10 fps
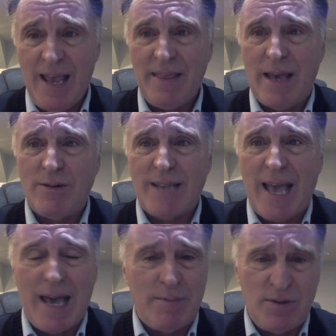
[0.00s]
That was
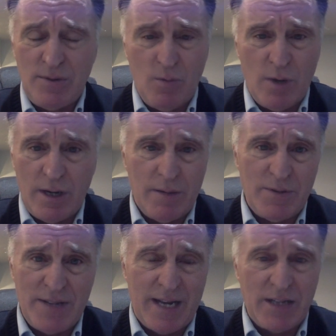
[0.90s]
absolutely
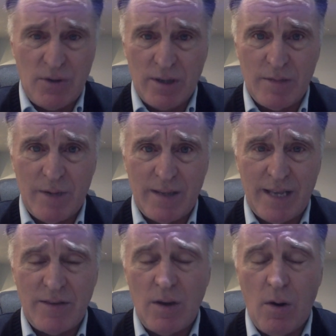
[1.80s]
100%, I talked about
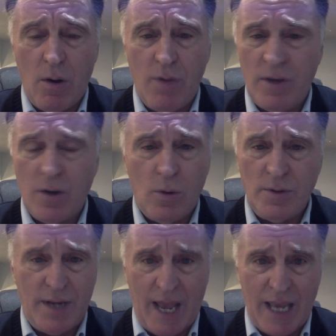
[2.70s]
that, the
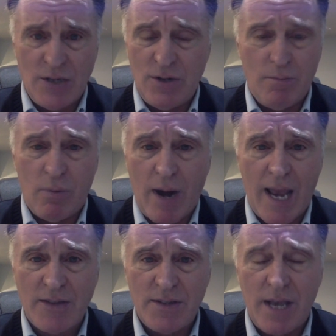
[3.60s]
golden age in
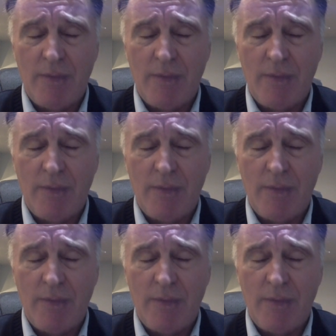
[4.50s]
brass.